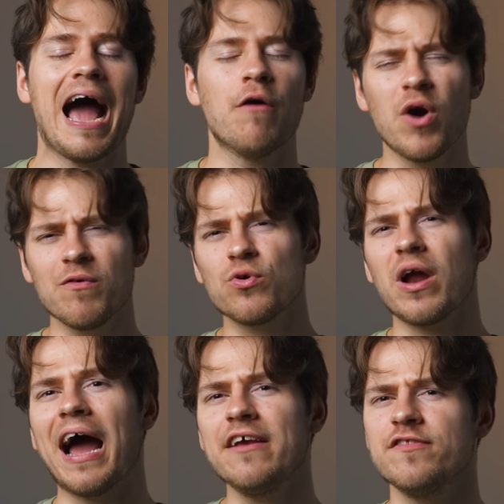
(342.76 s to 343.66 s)

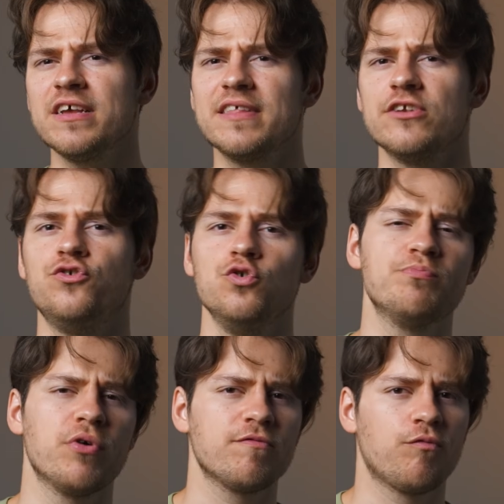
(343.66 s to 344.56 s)
However, I think that
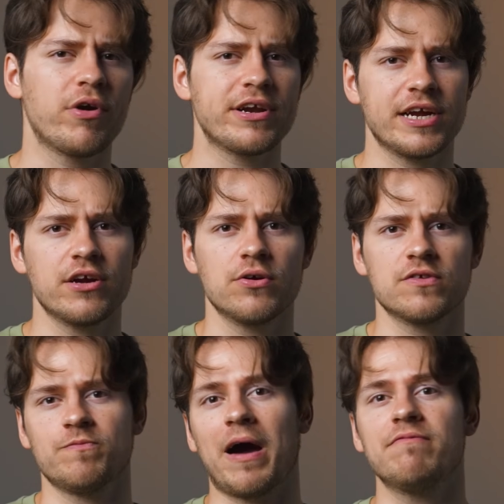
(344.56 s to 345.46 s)
2.4
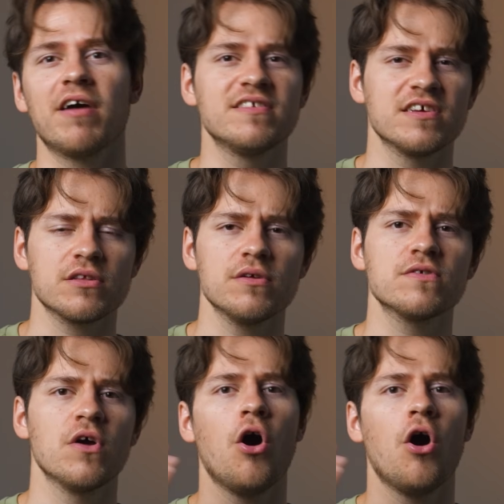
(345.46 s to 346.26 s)
gigahertz Wi-Fi signals